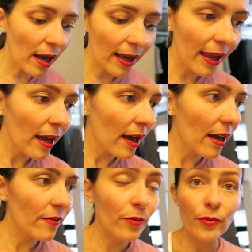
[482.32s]
I
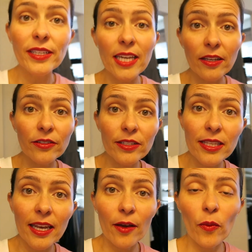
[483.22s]
have retainers
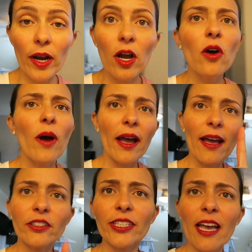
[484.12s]
that I wear. Oh,
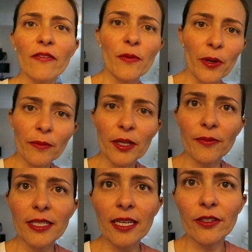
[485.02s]
I actually have a
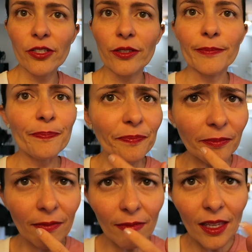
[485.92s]
permanent retainer too.
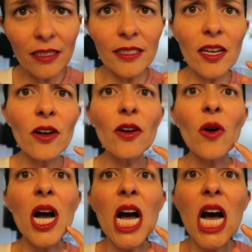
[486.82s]

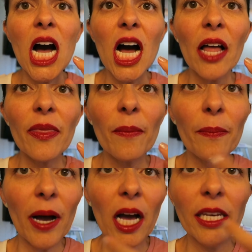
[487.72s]
So on the
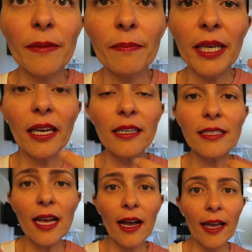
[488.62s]
bottom,
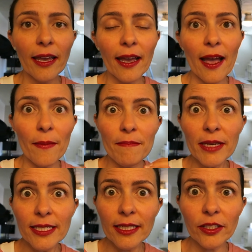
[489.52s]
because I am
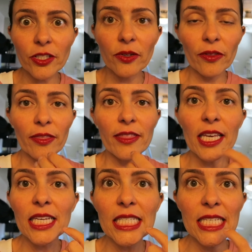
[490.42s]
missing a tooth,
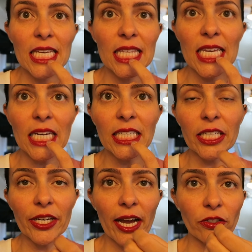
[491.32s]
these teeth down
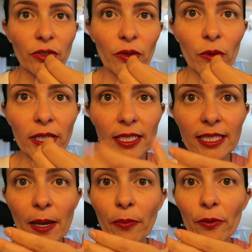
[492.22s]
here naturally want to
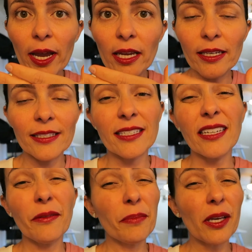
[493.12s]
separate. It's
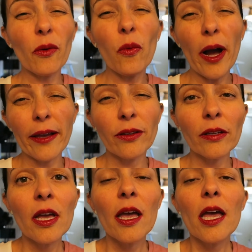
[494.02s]
going to be a
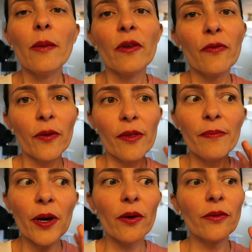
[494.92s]
while before the
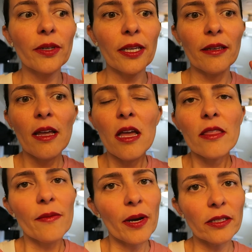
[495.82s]
bone and
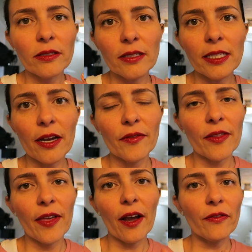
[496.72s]
the muscles and
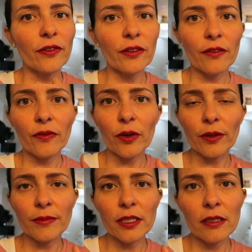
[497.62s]
everything are fully
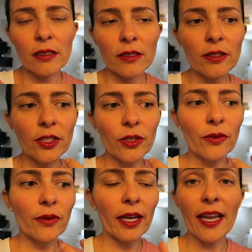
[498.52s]
formed
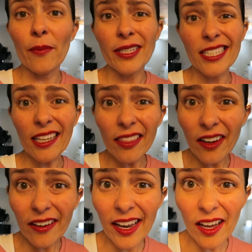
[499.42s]
to kind of how my teeth
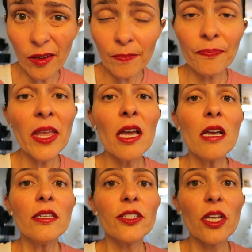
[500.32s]
are now.
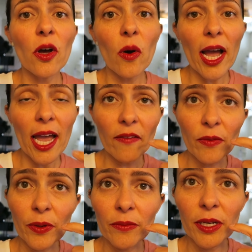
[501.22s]
So I have
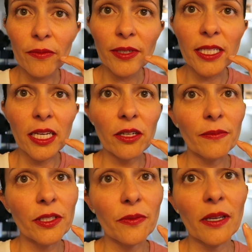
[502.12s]
a permanent retainer
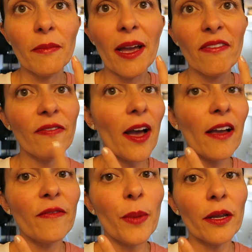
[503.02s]
between my
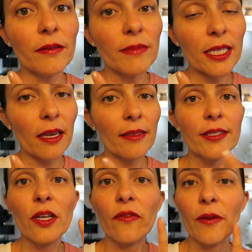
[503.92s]
5 bottom teeth,
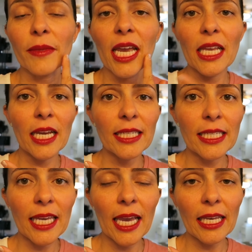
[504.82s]
so from canine
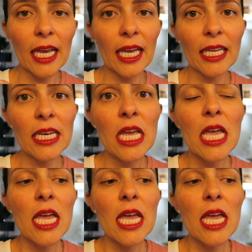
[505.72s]
to canine.